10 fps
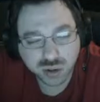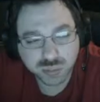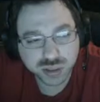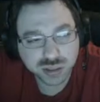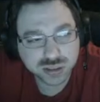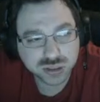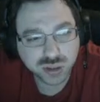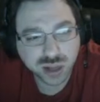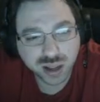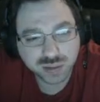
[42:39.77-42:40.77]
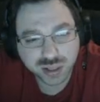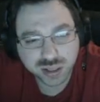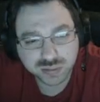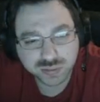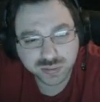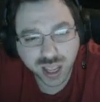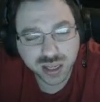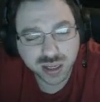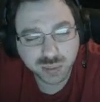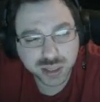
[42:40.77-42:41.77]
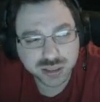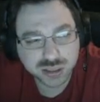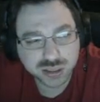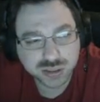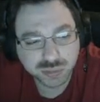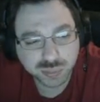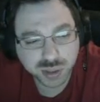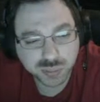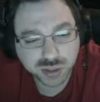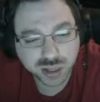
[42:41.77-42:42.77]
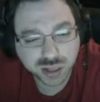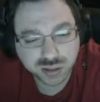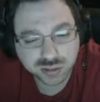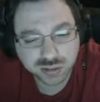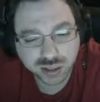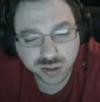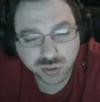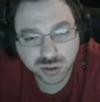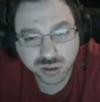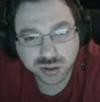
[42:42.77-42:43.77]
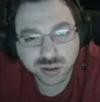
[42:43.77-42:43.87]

opening Discord. I have like 80 messages from people I ignore.